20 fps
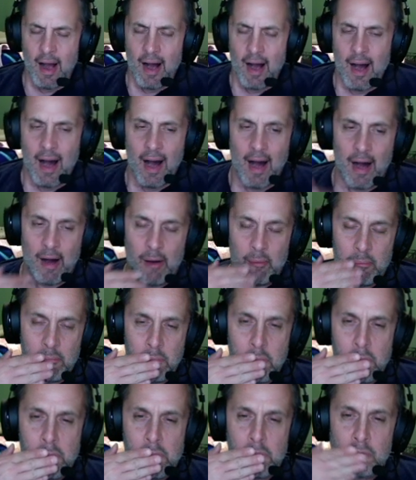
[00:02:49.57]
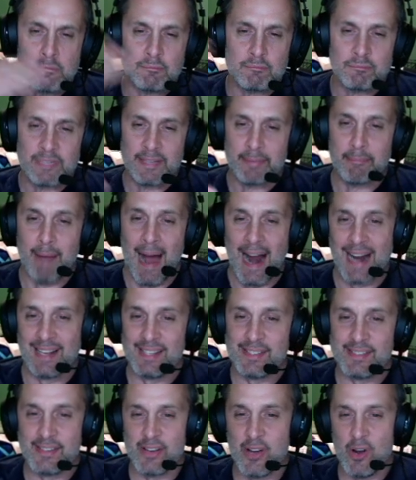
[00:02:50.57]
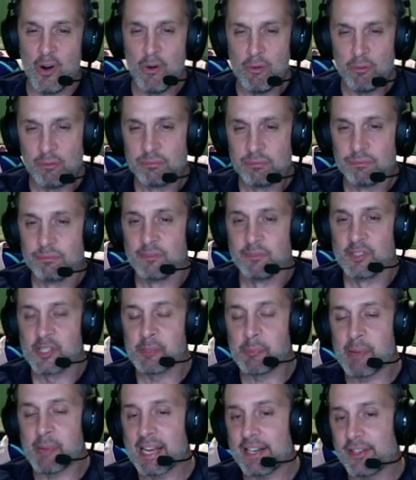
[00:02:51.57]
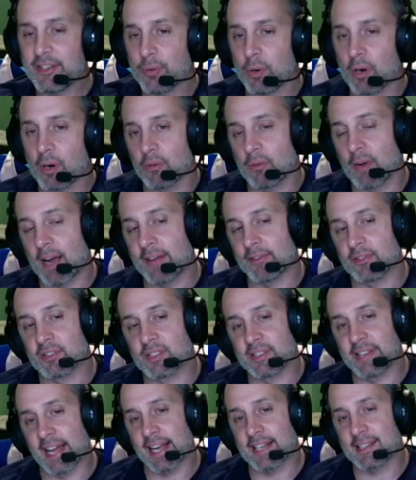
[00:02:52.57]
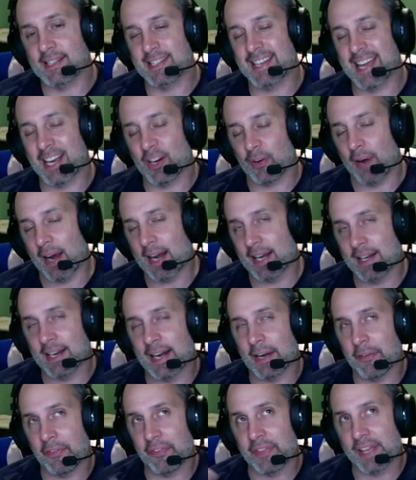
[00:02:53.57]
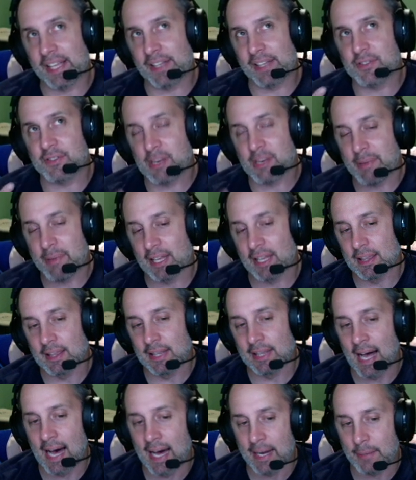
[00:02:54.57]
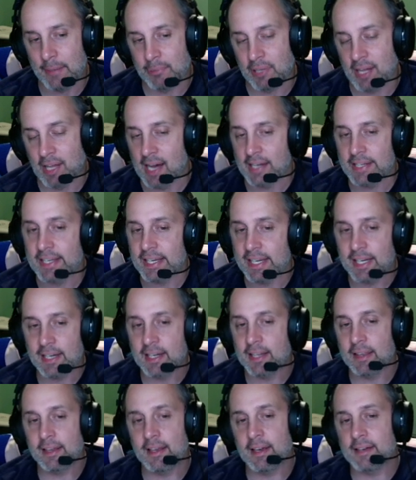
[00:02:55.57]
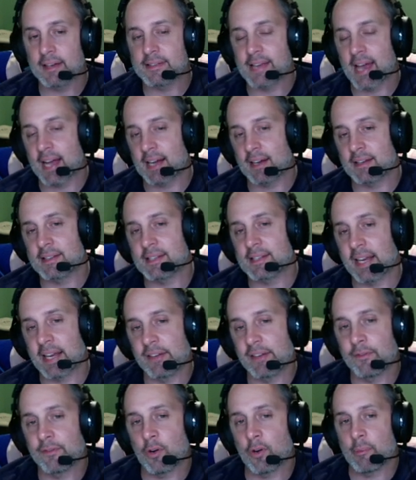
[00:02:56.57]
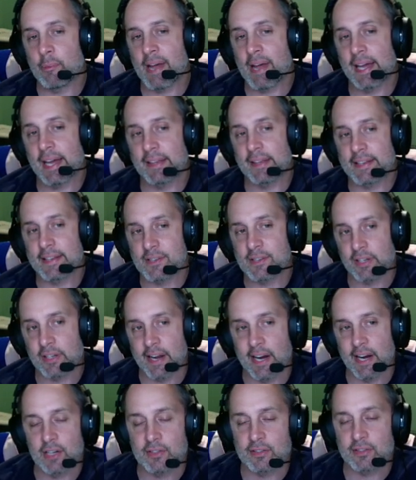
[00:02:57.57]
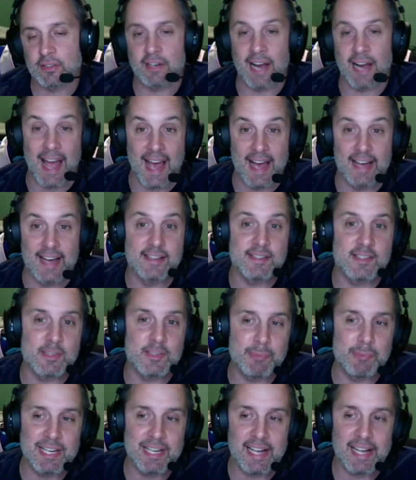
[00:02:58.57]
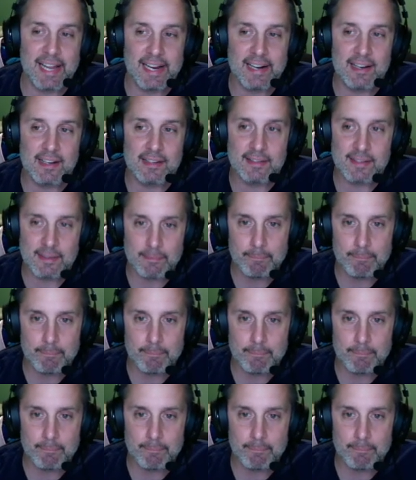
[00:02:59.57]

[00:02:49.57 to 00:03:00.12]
With -2 speed to our rival's next attack. Granted, I don't think there's going to be a lot of blocking in the Attack on Titan format unless our character has speed hate on them.